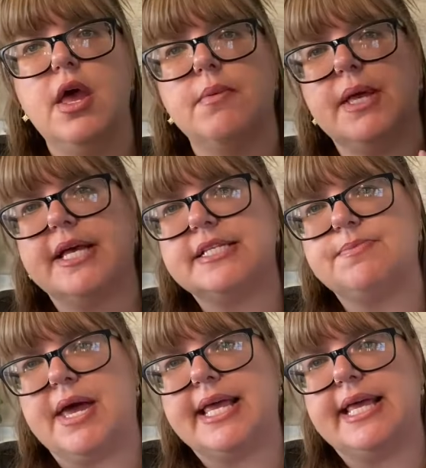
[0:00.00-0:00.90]
because
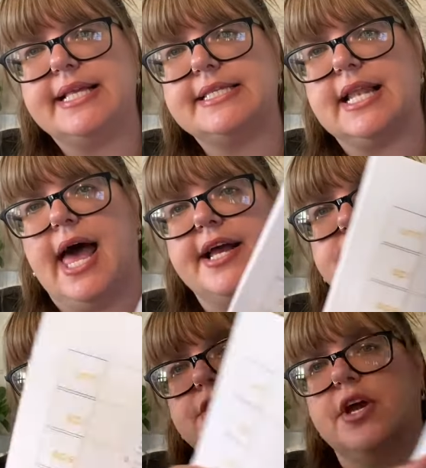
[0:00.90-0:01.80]
my kids like
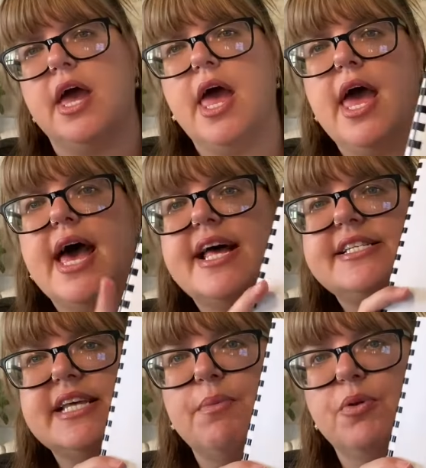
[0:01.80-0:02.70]
to
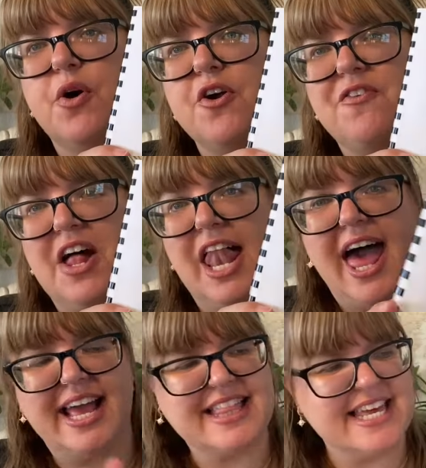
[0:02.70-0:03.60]
double over
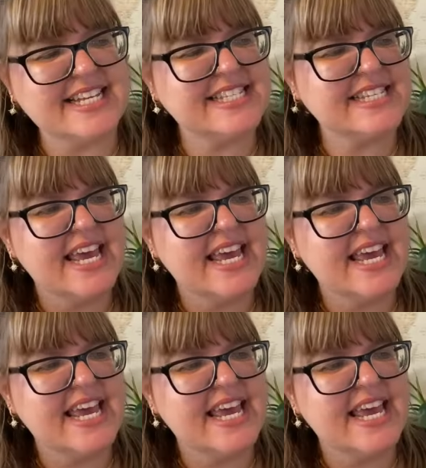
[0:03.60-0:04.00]
like this.